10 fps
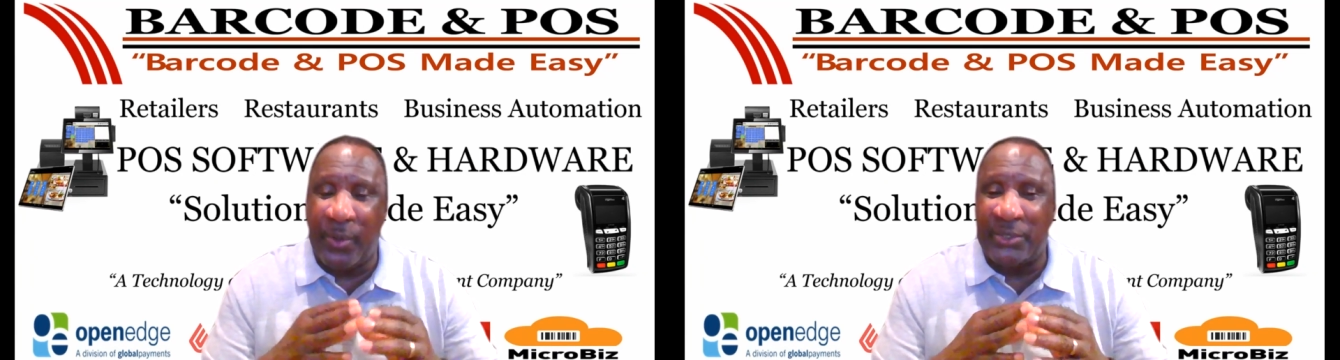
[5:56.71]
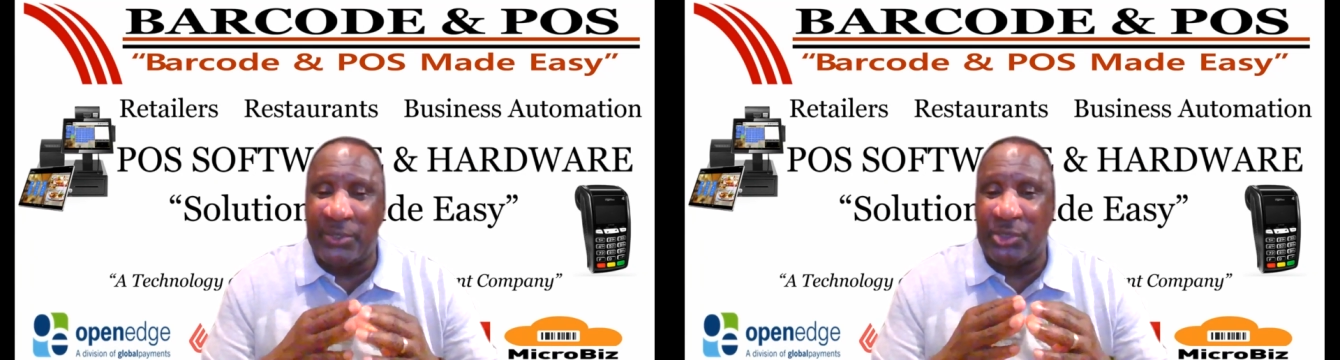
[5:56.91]

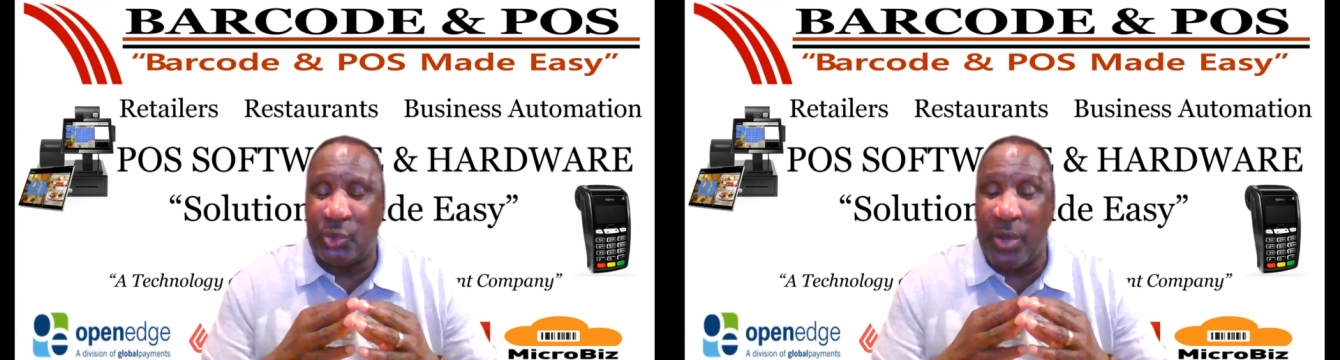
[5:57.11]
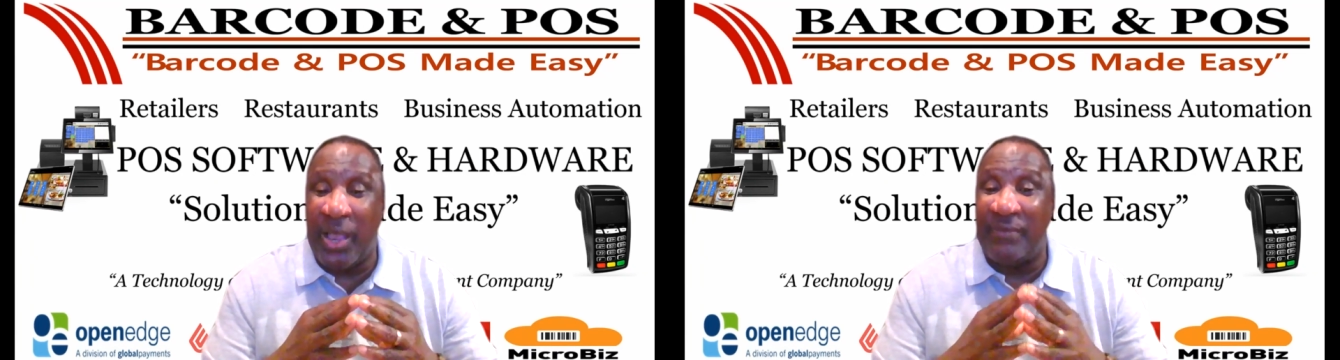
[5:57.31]
Your
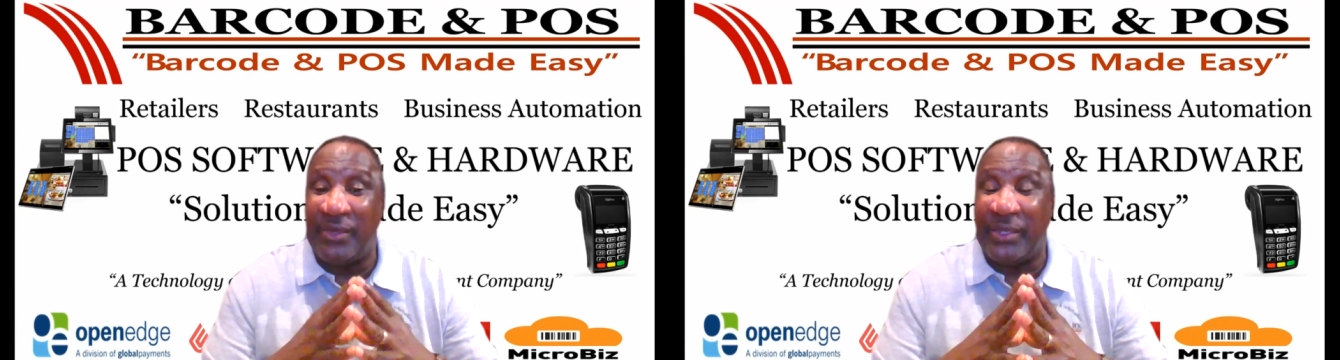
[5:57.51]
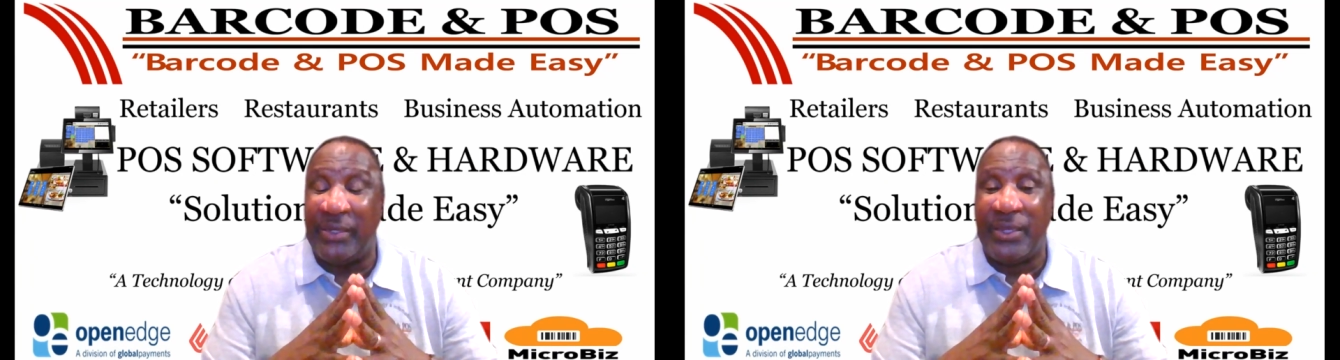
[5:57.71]
POS is
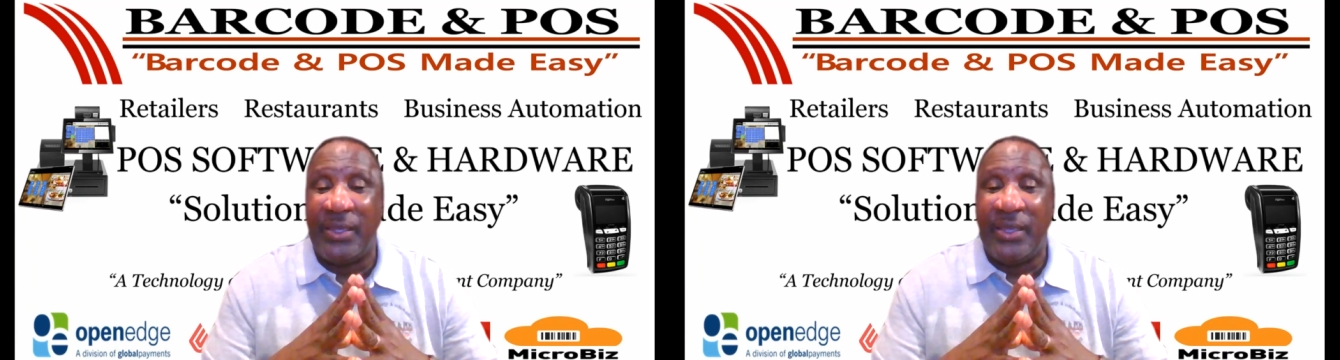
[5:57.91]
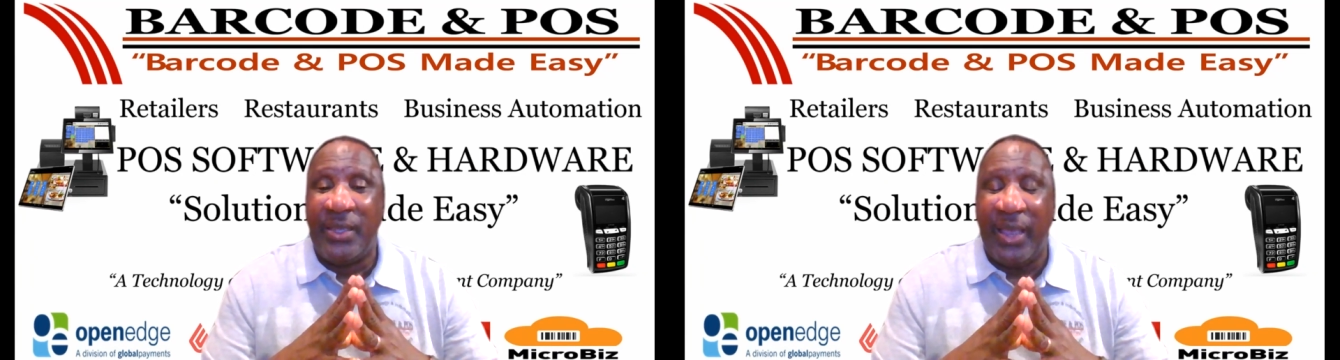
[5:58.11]

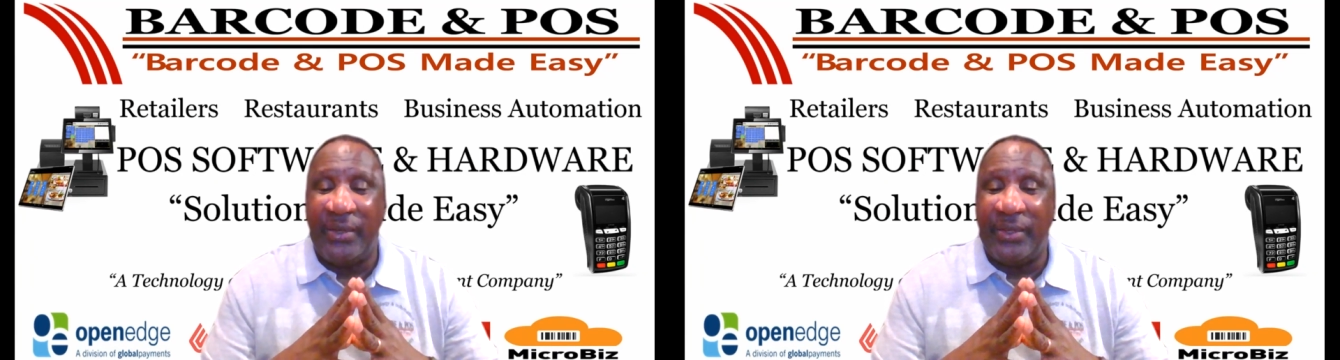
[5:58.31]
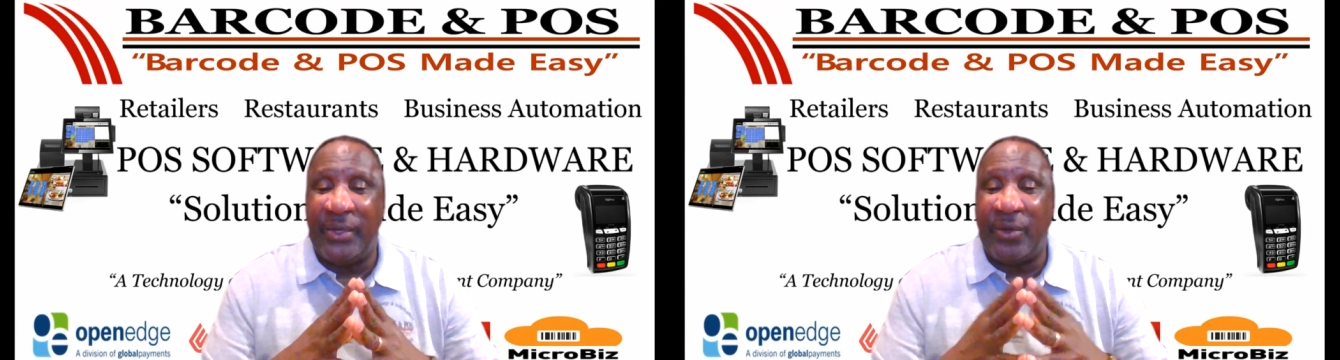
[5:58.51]
driving it,
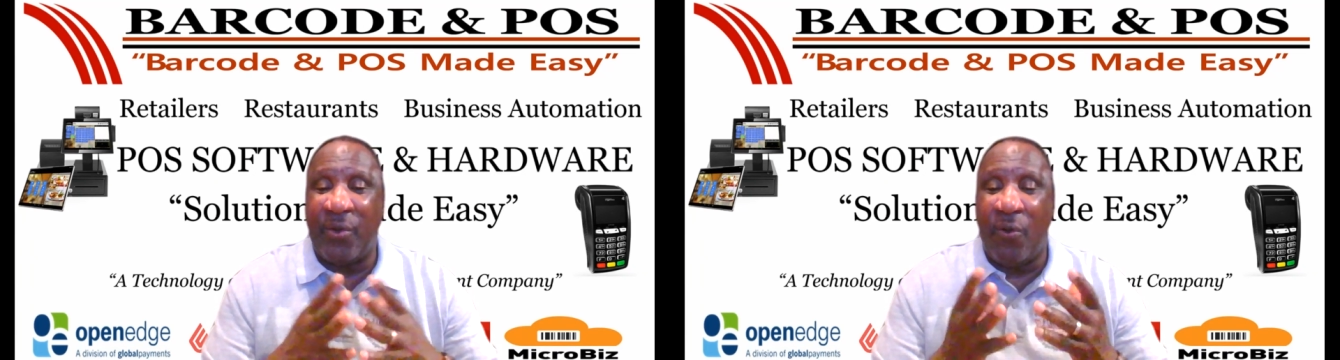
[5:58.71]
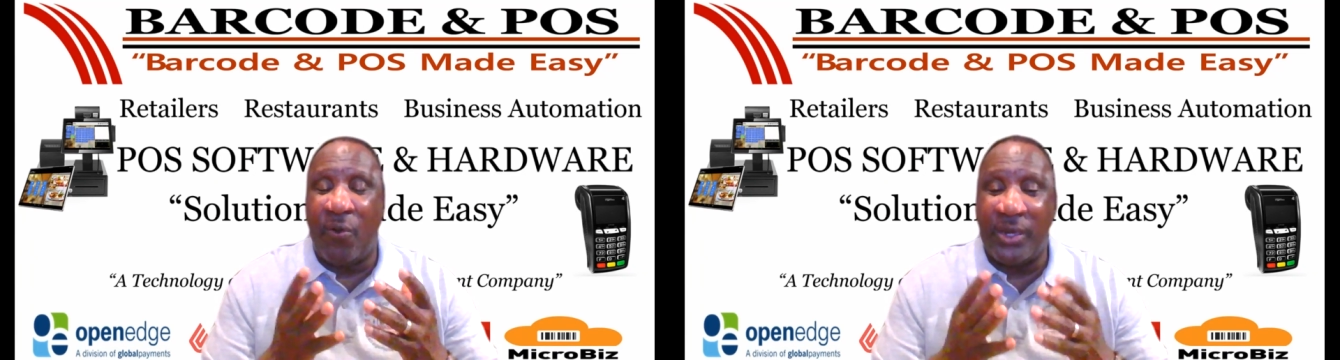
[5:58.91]

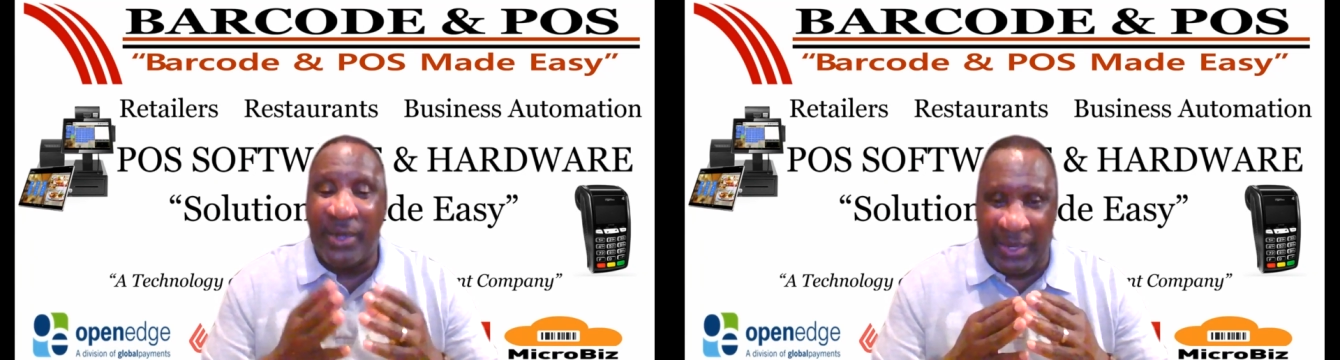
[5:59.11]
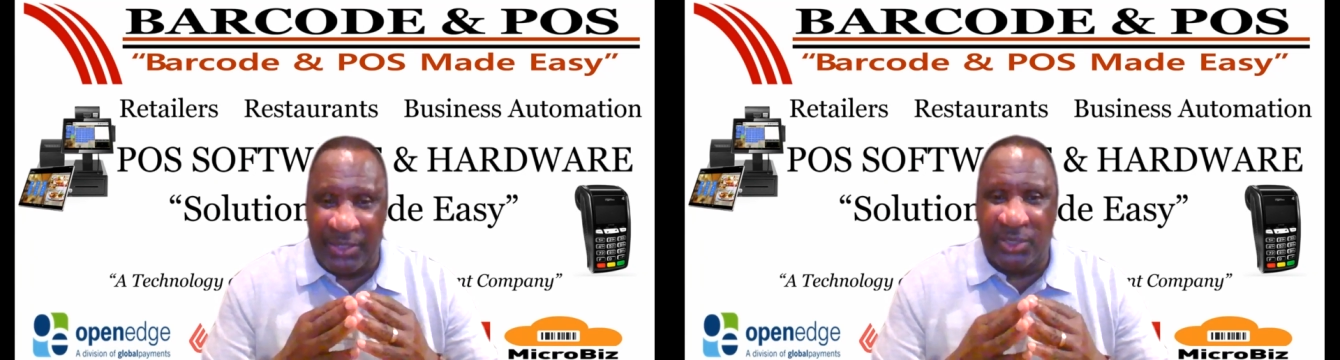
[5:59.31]
and then it
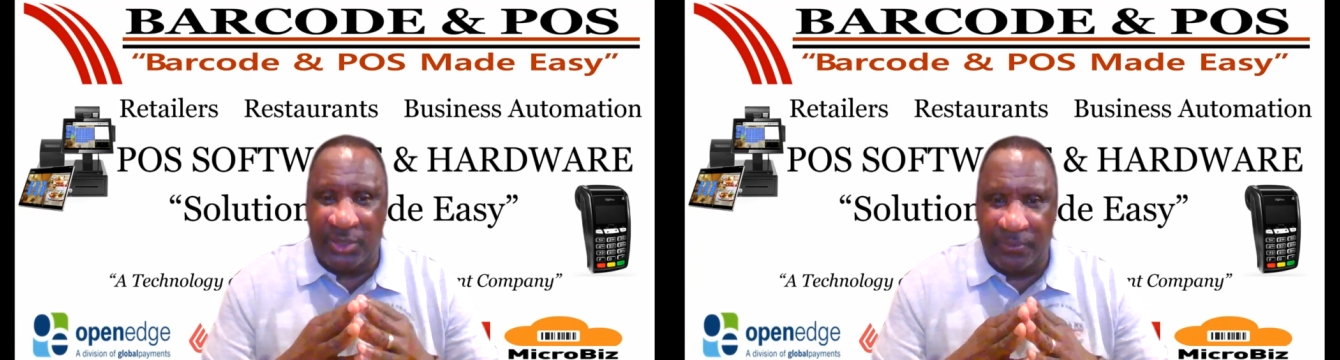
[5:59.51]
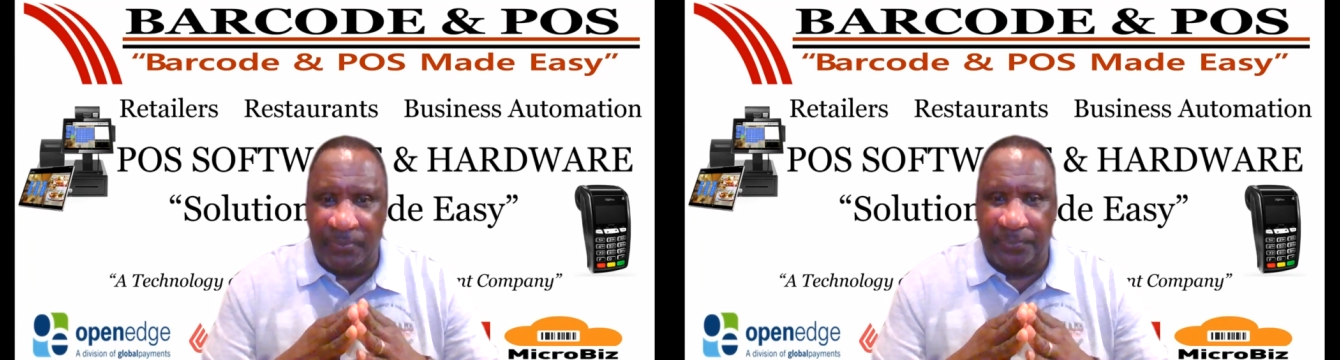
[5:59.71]
all
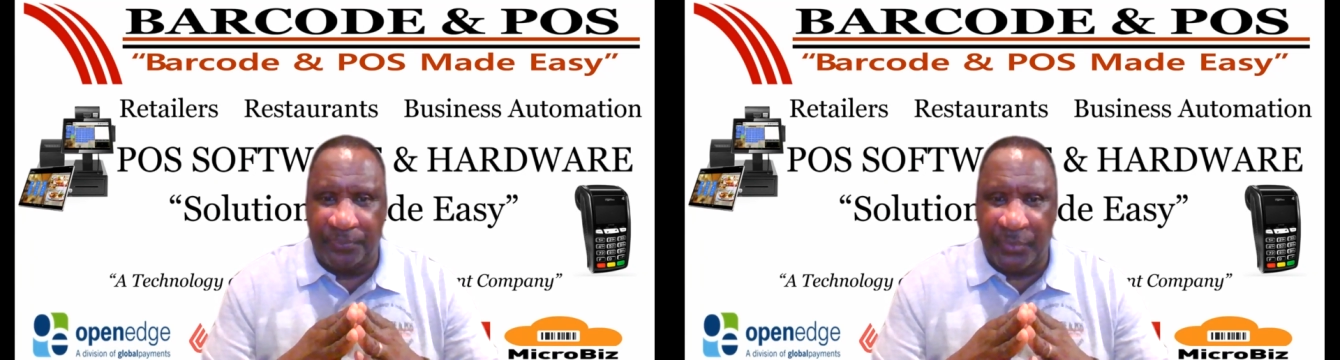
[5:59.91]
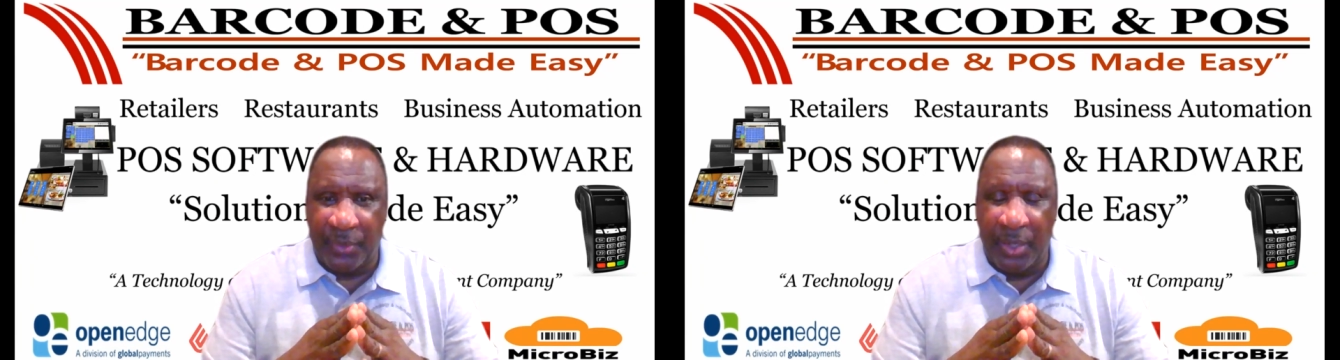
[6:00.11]

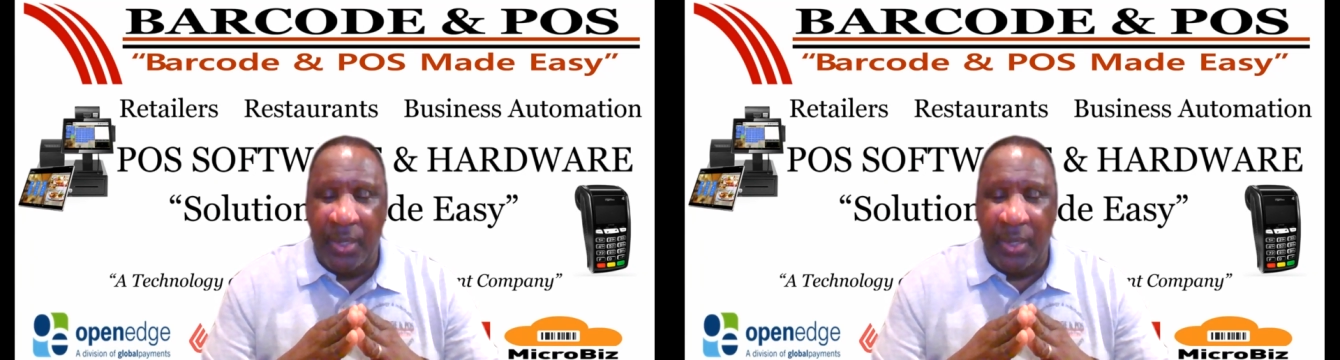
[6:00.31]
connects.